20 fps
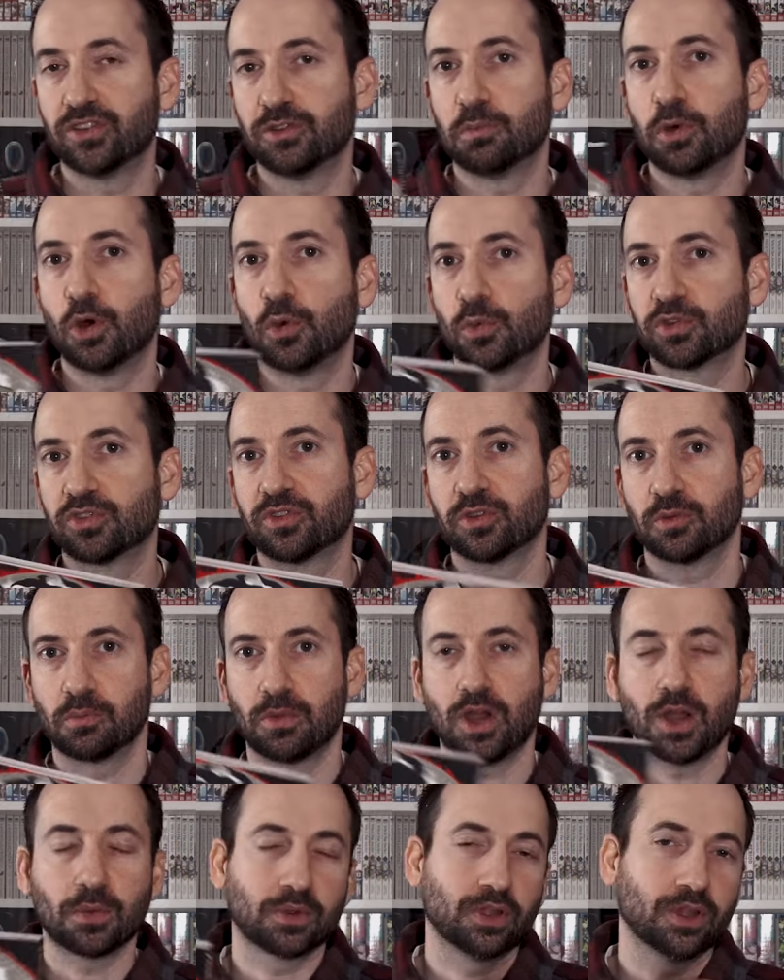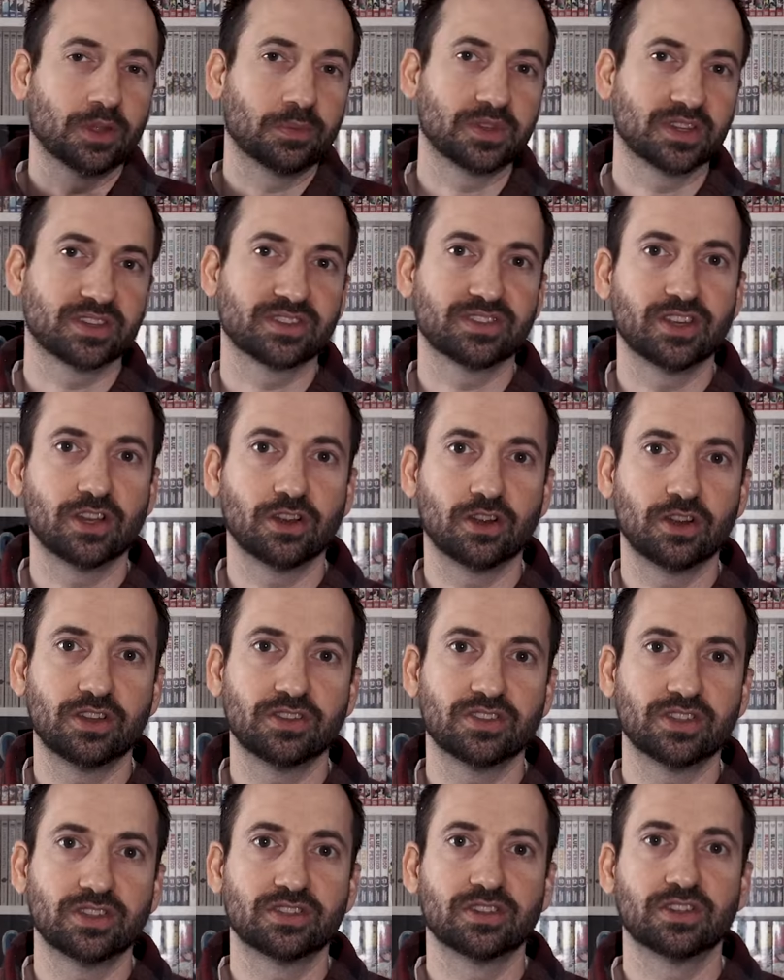is post-apocalyptic
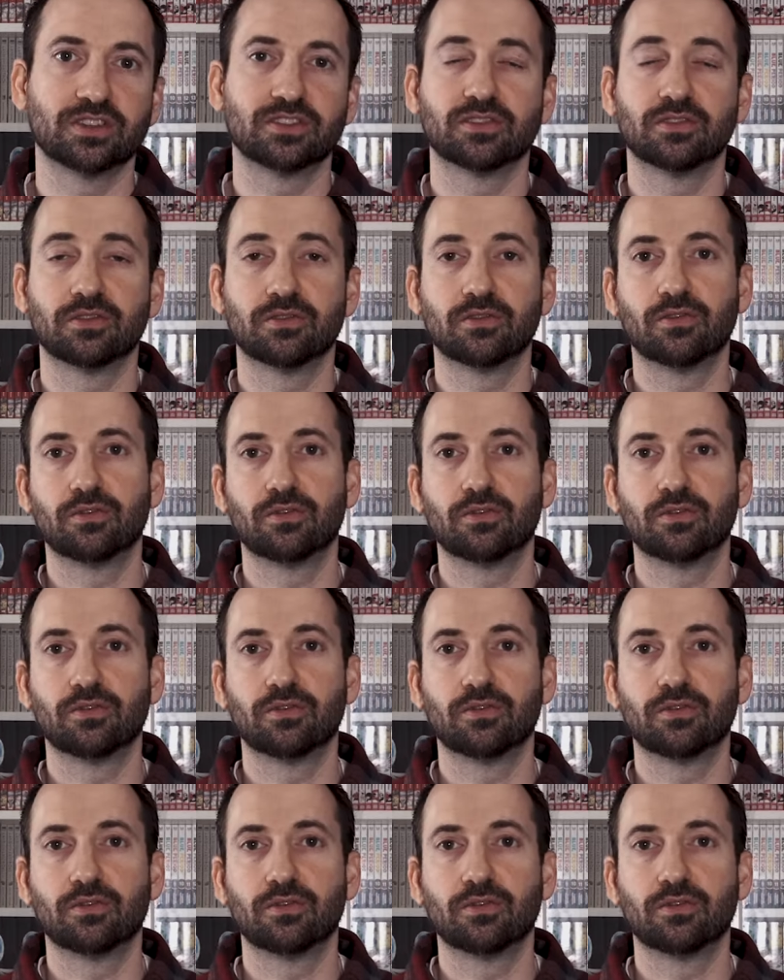series, is it's